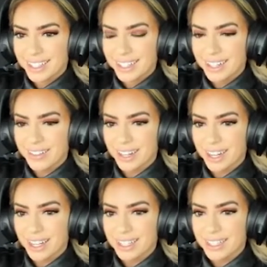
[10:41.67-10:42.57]
Oh my
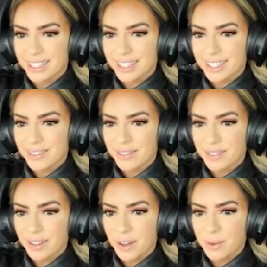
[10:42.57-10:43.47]
gosh.
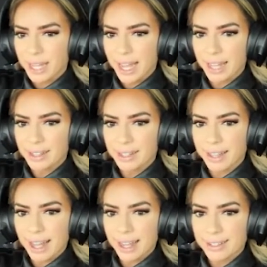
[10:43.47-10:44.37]
Oh yeah, look at
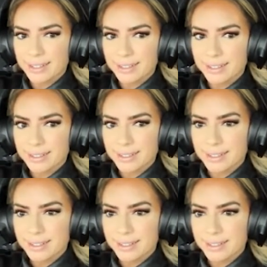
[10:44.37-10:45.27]

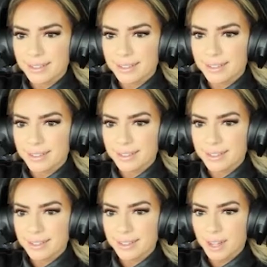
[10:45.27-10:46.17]
that.
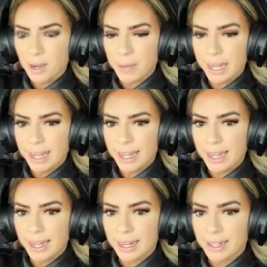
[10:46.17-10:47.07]
Oh
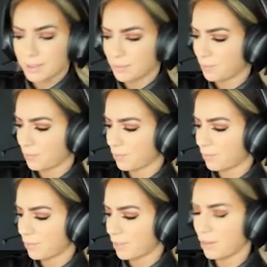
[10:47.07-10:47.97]
man.
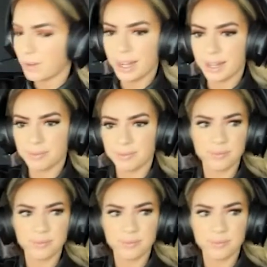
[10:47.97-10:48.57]
All right.